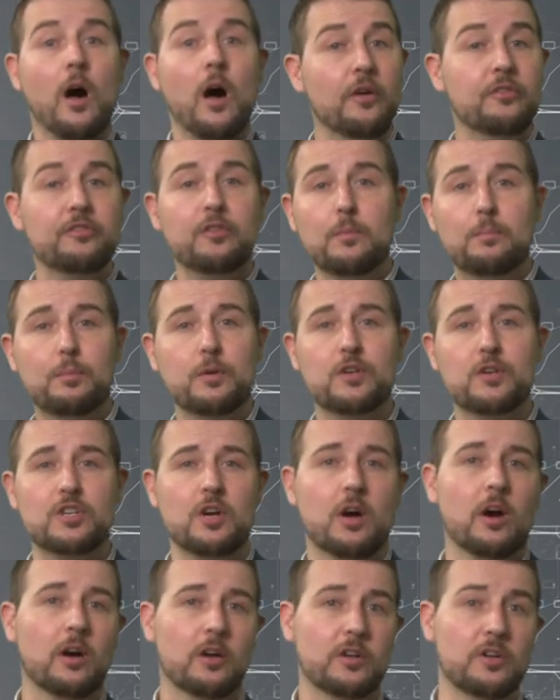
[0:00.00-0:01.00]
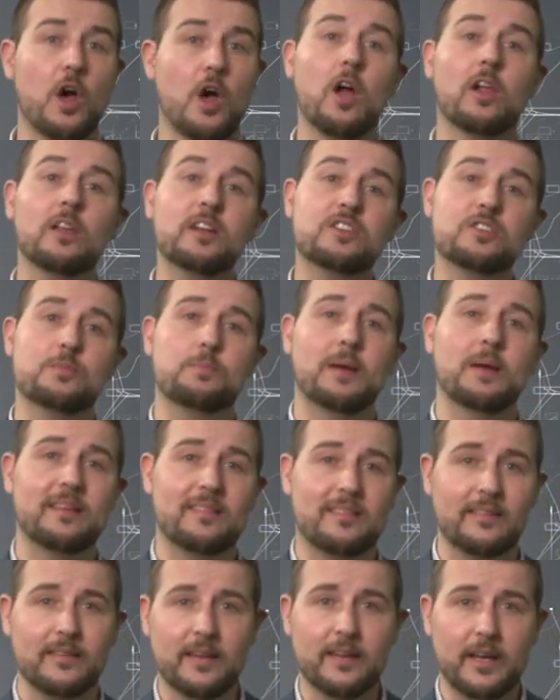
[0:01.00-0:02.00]
Also push our knowledge
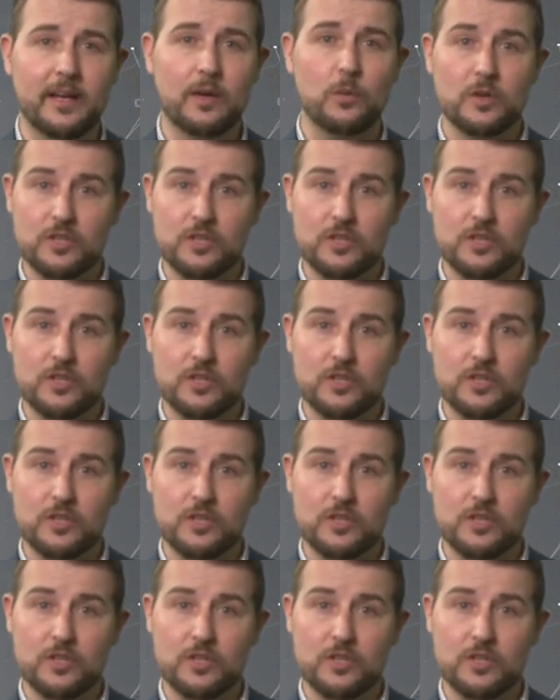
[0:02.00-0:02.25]
base link,